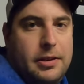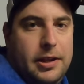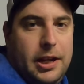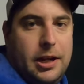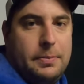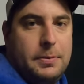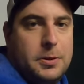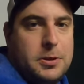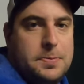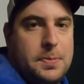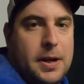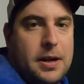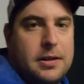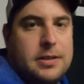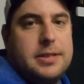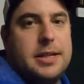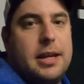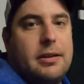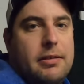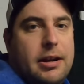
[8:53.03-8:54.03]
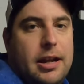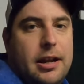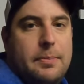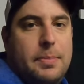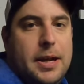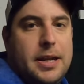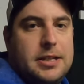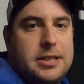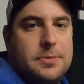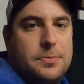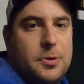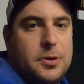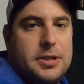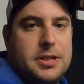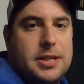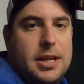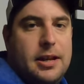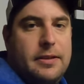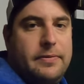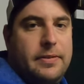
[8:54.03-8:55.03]
clean up those parts, get ready to paint some more
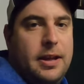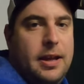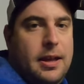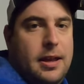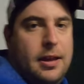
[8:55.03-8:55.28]
stuff,